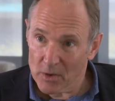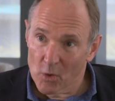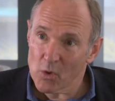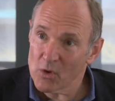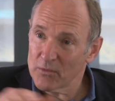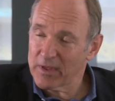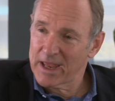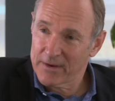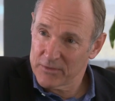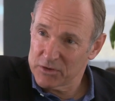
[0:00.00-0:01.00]
all of the
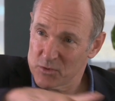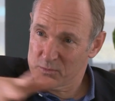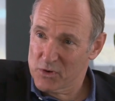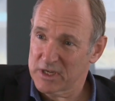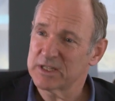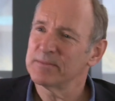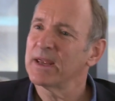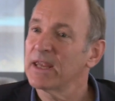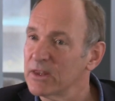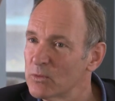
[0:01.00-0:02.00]
effort you put into
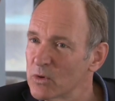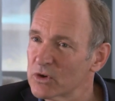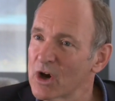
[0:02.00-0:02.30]
making the walled